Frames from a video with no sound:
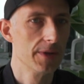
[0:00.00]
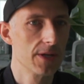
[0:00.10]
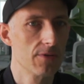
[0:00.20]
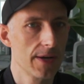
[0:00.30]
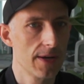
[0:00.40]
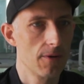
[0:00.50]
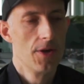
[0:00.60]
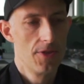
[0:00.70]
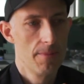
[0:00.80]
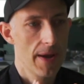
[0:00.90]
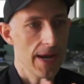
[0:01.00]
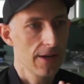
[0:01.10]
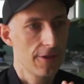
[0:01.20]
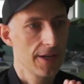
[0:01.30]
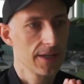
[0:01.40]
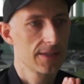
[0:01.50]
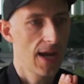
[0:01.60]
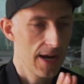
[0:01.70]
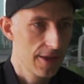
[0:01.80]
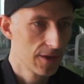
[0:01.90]
it right now. The main things
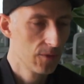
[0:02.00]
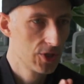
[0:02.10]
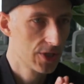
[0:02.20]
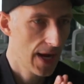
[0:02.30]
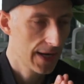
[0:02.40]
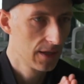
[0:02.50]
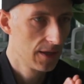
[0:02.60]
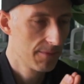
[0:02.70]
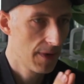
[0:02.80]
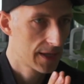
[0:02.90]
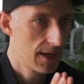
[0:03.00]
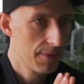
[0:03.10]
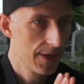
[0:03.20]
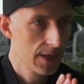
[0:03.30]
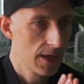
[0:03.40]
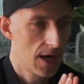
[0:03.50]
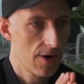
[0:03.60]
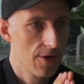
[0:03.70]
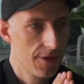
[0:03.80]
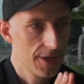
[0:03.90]
I think we should tackle in my company are
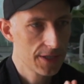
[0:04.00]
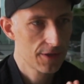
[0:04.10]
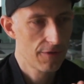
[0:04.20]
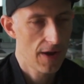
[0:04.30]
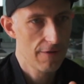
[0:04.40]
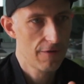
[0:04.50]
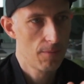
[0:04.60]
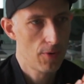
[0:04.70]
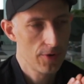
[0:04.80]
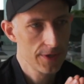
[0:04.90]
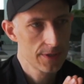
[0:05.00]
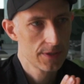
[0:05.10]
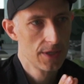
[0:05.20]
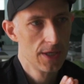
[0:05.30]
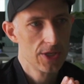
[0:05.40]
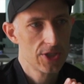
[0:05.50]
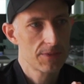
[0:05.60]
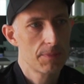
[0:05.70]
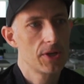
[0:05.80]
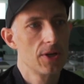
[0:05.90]
these 5 points, just
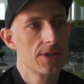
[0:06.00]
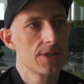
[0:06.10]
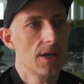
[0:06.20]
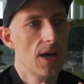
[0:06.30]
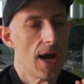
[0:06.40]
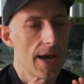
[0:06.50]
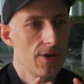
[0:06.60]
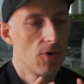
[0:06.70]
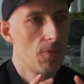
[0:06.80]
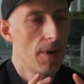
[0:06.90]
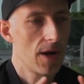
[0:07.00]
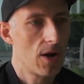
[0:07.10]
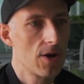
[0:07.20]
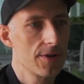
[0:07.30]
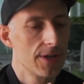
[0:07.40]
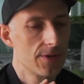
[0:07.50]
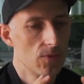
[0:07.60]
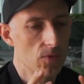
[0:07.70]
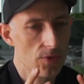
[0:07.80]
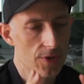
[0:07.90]
because I know by heart that
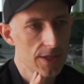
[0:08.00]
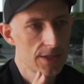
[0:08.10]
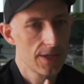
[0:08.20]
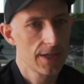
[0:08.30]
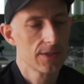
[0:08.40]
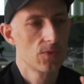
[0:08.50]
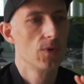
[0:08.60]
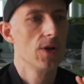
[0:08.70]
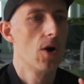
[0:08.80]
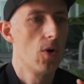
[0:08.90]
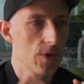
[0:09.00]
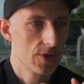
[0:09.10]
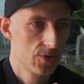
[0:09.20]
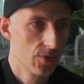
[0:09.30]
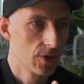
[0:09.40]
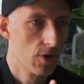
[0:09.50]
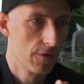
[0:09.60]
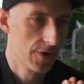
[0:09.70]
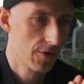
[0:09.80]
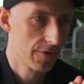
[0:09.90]
these things we're always doing over
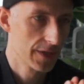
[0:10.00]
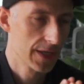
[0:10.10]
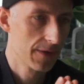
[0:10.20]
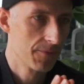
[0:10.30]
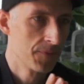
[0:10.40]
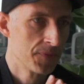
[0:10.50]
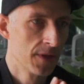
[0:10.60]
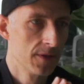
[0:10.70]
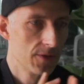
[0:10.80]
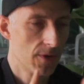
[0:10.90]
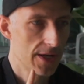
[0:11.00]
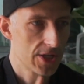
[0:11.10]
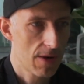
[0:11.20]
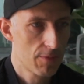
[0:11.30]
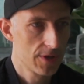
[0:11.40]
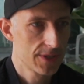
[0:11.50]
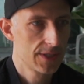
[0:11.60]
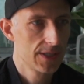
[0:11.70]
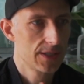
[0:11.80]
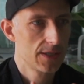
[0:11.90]
and over again. So HR
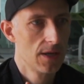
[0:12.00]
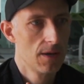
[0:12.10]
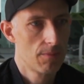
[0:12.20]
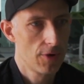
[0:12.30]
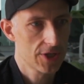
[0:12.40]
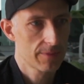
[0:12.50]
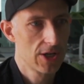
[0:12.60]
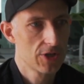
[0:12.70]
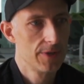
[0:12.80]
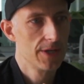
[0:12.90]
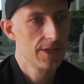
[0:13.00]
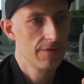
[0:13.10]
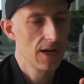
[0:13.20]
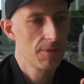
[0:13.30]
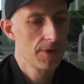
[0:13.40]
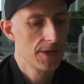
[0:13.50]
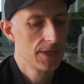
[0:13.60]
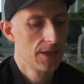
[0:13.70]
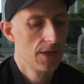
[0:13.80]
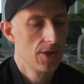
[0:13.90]
processes, project management and development,
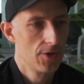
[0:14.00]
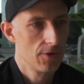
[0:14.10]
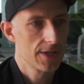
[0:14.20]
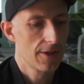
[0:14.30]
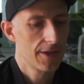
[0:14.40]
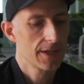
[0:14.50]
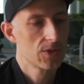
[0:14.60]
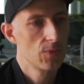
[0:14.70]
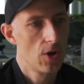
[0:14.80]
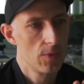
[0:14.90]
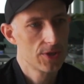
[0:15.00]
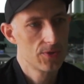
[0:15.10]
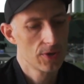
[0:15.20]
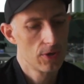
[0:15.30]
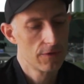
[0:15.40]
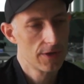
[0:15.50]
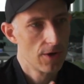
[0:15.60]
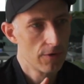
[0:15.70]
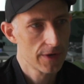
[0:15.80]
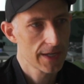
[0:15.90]
those are things we're always doing over and
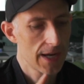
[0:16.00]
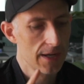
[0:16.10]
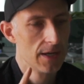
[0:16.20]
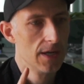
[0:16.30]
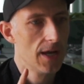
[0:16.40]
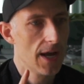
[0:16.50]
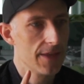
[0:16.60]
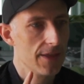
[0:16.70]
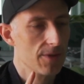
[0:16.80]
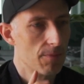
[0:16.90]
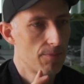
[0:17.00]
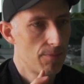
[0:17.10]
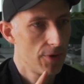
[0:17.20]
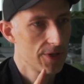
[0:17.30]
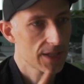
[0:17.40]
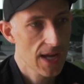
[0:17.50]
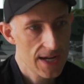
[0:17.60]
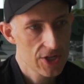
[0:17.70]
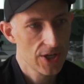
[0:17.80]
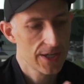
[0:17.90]
over again. And then the points
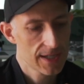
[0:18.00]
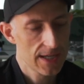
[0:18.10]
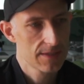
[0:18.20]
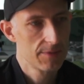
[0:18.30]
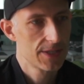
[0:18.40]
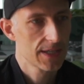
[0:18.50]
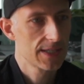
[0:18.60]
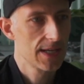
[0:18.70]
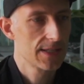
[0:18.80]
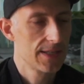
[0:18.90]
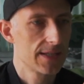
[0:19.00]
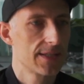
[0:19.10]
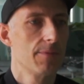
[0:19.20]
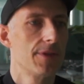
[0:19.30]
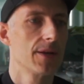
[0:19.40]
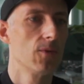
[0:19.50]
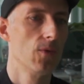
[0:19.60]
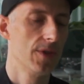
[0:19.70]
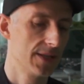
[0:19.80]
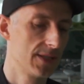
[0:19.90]
culture and customer success, that's something
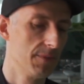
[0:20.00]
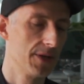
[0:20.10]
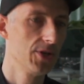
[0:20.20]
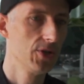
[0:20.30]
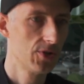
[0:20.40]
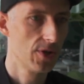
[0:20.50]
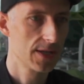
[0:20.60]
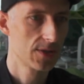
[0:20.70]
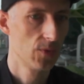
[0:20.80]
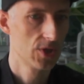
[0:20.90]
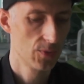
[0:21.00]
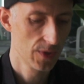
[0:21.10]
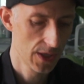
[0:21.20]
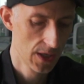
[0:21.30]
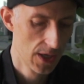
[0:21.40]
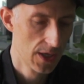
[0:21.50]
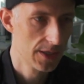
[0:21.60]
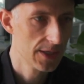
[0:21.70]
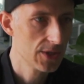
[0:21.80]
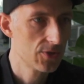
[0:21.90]
that's a bit new to us, which we
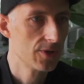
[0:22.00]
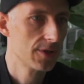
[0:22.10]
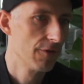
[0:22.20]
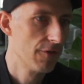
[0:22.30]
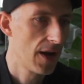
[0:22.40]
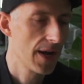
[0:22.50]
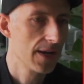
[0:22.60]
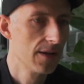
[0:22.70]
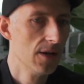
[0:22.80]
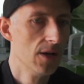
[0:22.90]
need to define